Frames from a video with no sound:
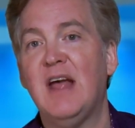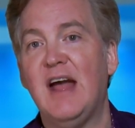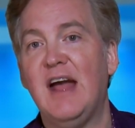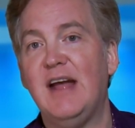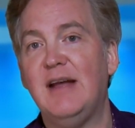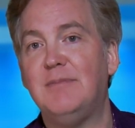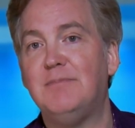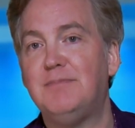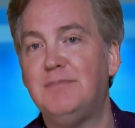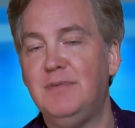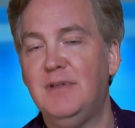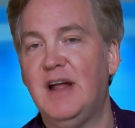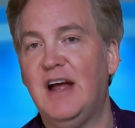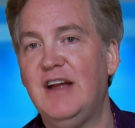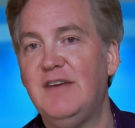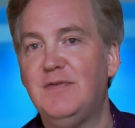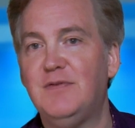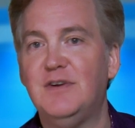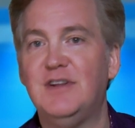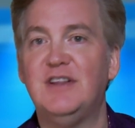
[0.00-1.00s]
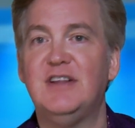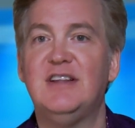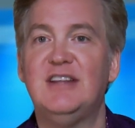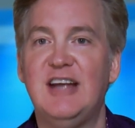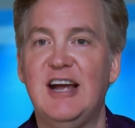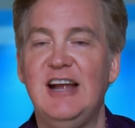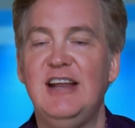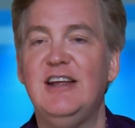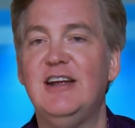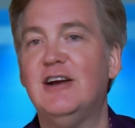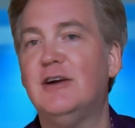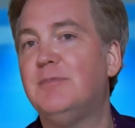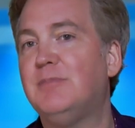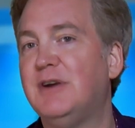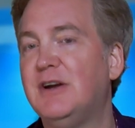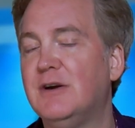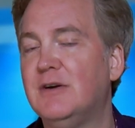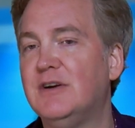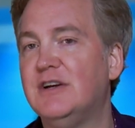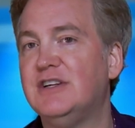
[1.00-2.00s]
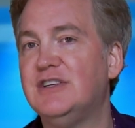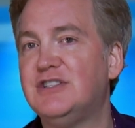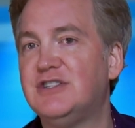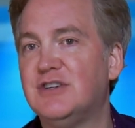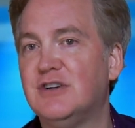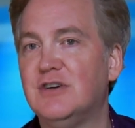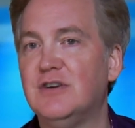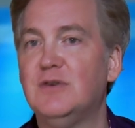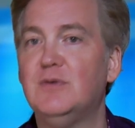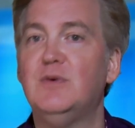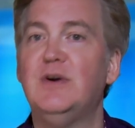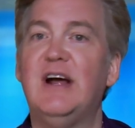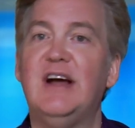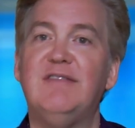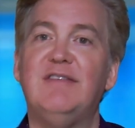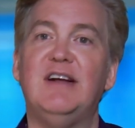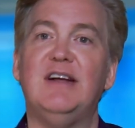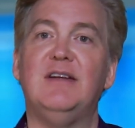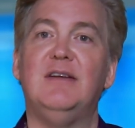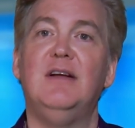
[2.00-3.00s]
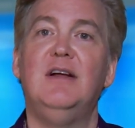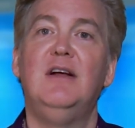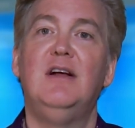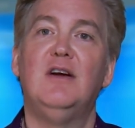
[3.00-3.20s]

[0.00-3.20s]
A life with 10-year period certain would have a